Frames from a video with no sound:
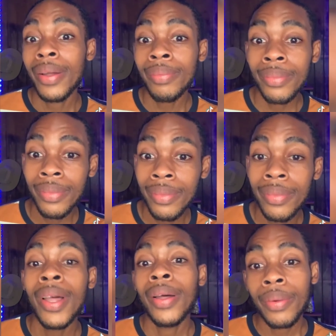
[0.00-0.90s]
mm,
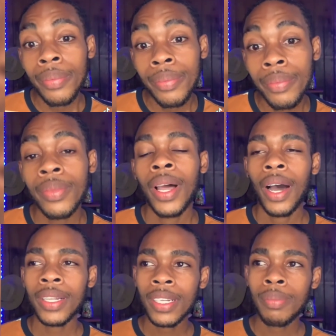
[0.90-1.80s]
mm, mm,
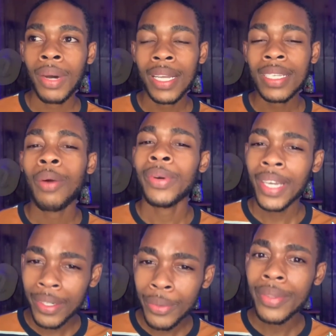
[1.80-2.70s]
under the mask. And when I
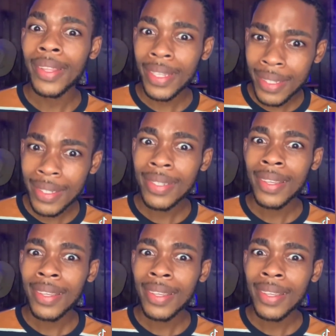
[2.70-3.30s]
do this,